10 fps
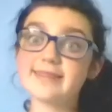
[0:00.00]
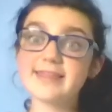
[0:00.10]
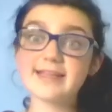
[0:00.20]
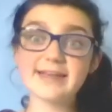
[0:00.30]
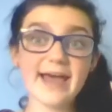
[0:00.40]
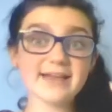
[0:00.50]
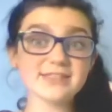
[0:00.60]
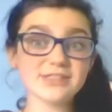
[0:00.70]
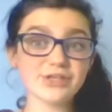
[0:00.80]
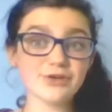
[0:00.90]
The
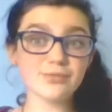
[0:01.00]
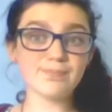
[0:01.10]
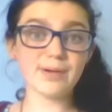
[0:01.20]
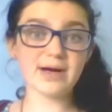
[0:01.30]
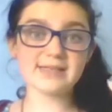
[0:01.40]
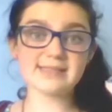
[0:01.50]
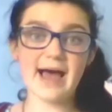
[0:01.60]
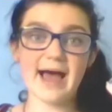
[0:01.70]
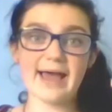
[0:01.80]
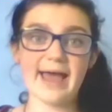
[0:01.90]
next 2 books
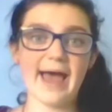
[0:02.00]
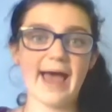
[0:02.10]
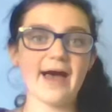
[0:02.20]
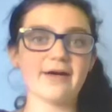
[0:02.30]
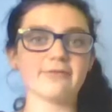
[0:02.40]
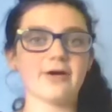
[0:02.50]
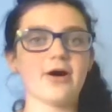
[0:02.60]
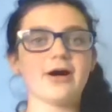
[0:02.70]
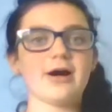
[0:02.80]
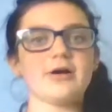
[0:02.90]
I have
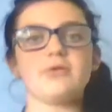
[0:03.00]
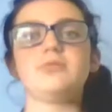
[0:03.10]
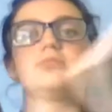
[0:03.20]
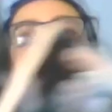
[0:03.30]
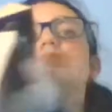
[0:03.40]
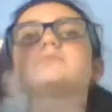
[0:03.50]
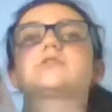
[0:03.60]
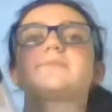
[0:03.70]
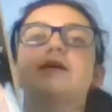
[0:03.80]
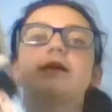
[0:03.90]
are,
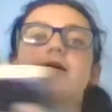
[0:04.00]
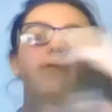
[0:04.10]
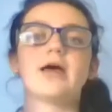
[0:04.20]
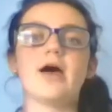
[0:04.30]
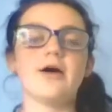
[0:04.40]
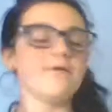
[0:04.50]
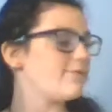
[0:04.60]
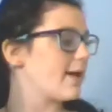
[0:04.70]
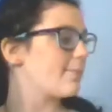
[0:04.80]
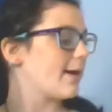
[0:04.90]
it's upside down,
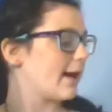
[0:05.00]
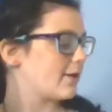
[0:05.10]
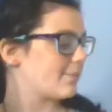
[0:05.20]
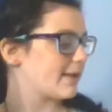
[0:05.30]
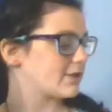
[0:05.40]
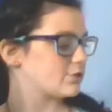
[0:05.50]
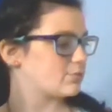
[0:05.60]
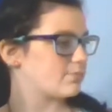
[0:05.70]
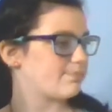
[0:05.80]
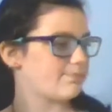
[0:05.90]
Vampire
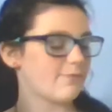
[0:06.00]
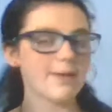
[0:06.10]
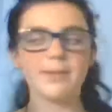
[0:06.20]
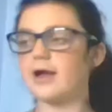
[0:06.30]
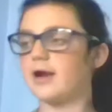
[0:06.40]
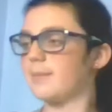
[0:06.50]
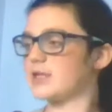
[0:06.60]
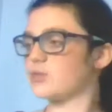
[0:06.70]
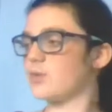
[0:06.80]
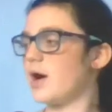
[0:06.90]

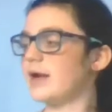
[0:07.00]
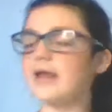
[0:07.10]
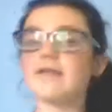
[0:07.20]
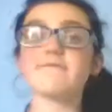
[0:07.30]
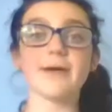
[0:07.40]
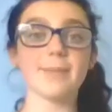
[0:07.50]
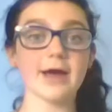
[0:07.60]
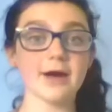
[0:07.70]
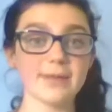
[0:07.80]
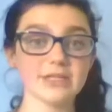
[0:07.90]
Beach 1 and
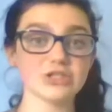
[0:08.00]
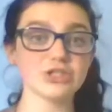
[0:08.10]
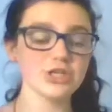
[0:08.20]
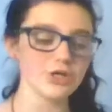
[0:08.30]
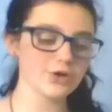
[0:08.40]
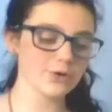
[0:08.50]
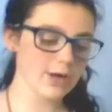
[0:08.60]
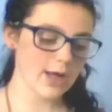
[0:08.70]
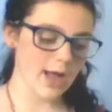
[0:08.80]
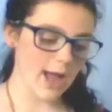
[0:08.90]
Vampire Beach 2.
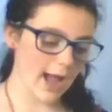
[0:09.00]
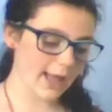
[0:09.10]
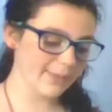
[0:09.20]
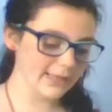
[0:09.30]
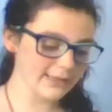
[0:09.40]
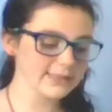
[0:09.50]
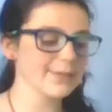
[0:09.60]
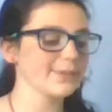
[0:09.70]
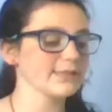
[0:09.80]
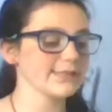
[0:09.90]
I picked these
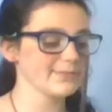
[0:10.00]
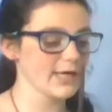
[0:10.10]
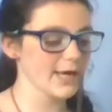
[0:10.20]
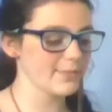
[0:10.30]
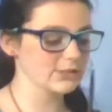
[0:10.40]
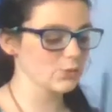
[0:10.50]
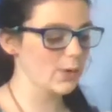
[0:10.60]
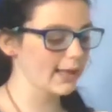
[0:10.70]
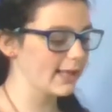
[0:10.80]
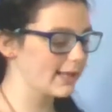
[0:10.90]
up at the same time as
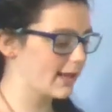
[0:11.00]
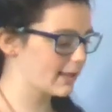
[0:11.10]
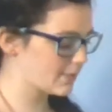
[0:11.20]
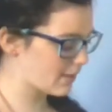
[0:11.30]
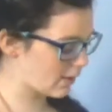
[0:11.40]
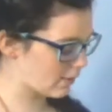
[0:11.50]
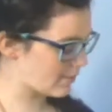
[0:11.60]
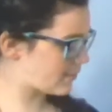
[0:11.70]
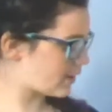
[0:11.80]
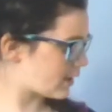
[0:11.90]
Twilight and the
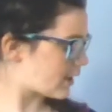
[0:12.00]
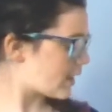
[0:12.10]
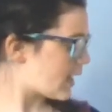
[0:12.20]
poem book,